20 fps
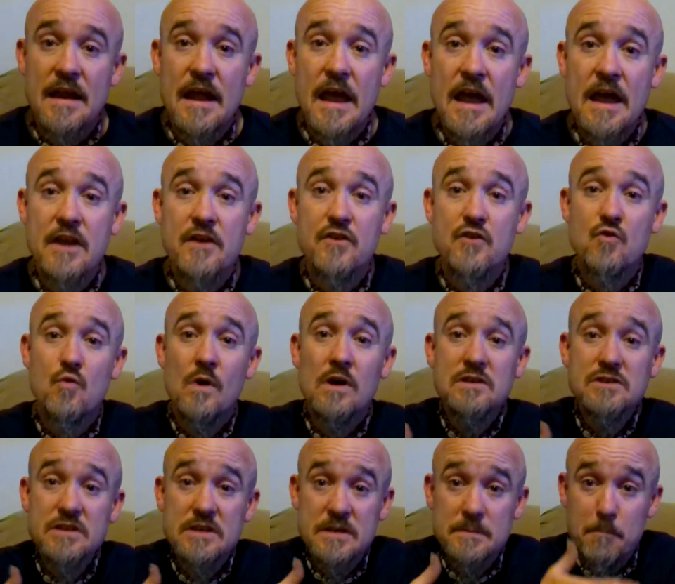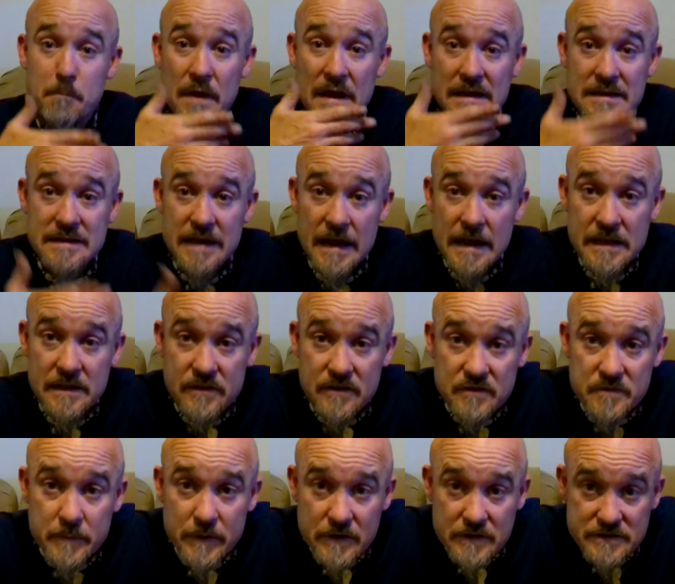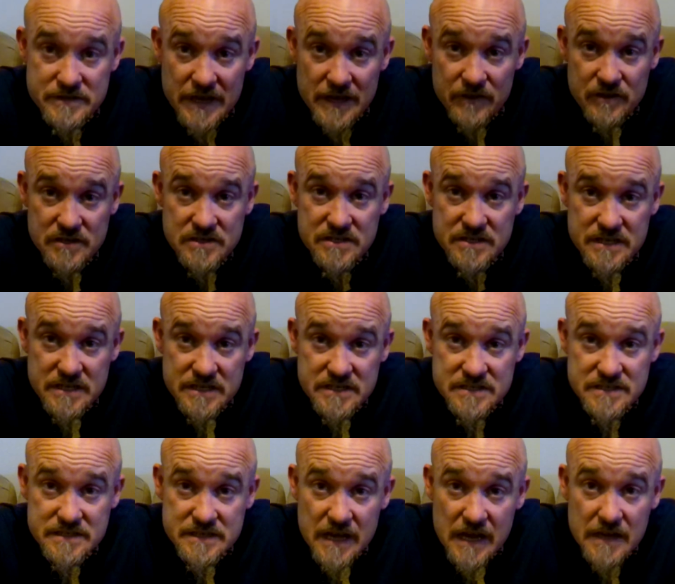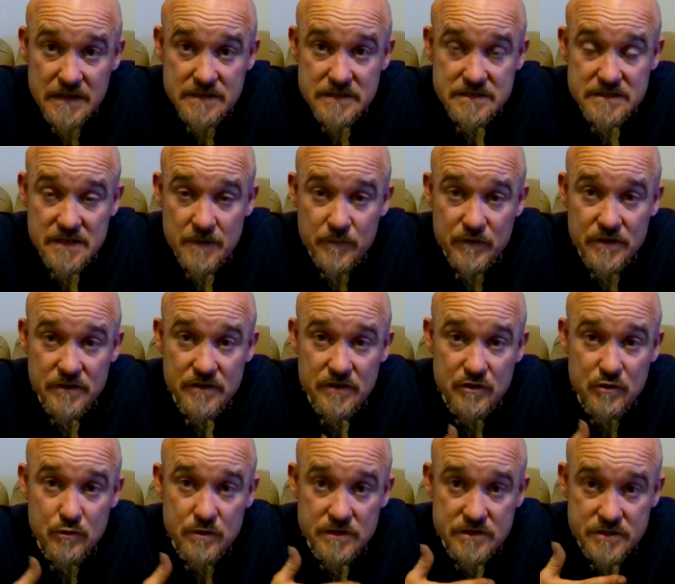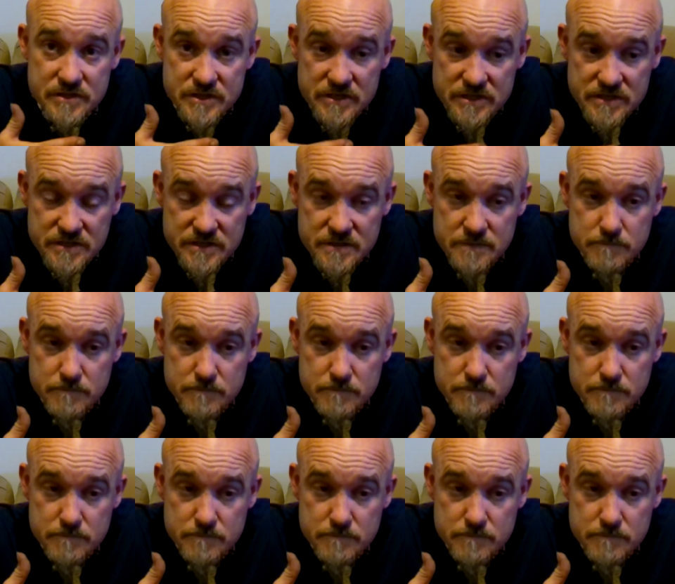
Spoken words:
And you want to maintain these spirits. Yeah, this is not something that you can just